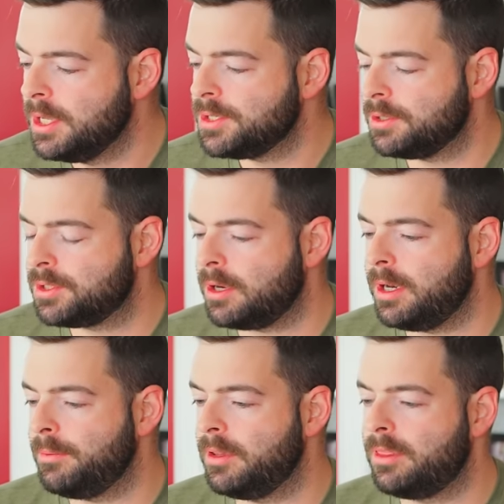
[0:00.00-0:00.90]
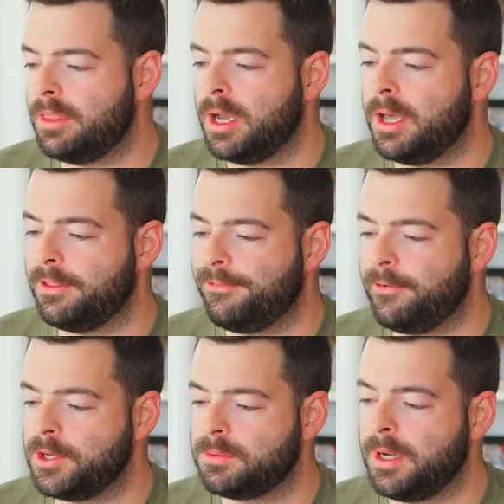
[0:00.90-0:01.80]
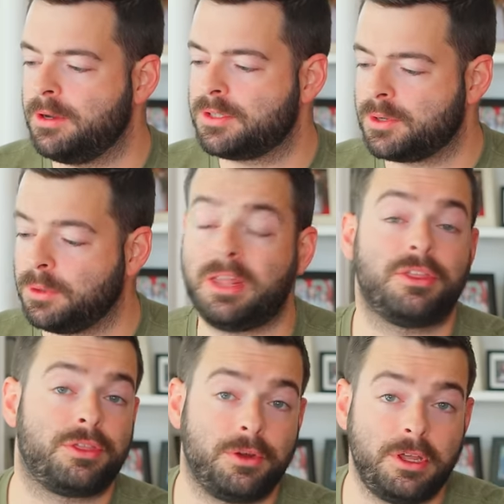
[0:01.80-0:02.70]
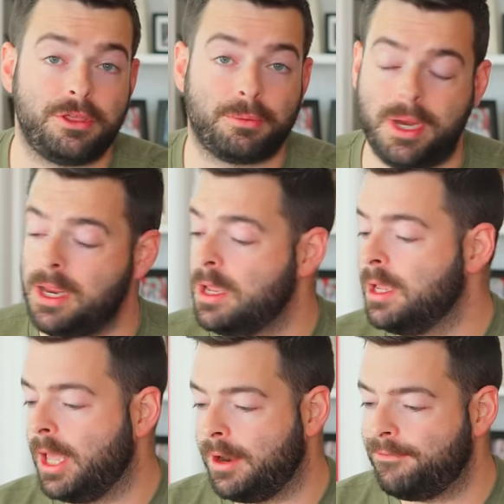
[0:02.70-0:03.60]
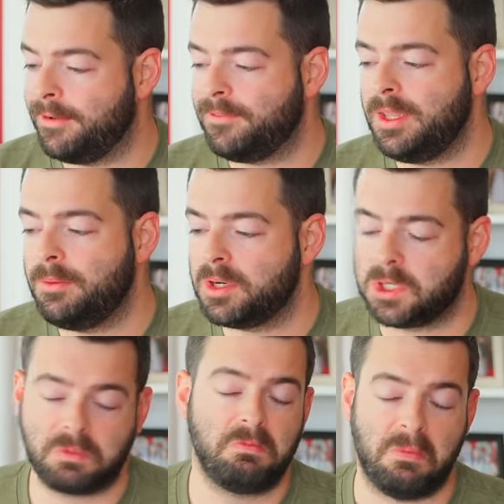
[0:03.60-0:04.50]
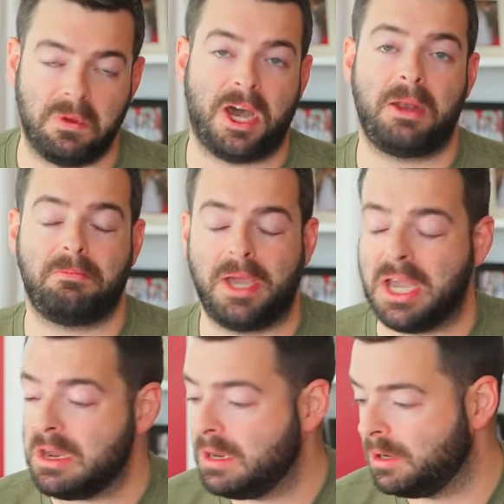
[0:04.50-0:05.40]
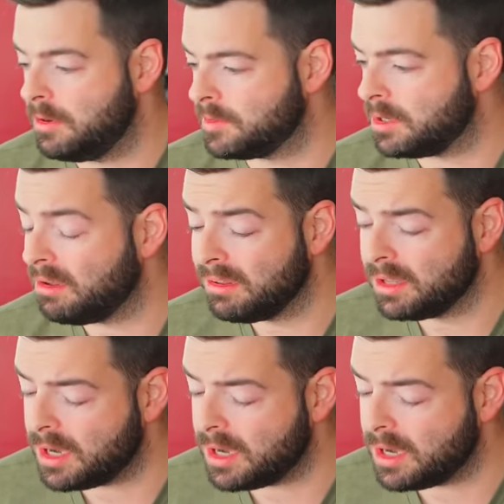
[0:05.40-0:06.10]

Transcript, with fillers: So starting with uh, the first round, scored a 33 out of 50, which is not bad overall,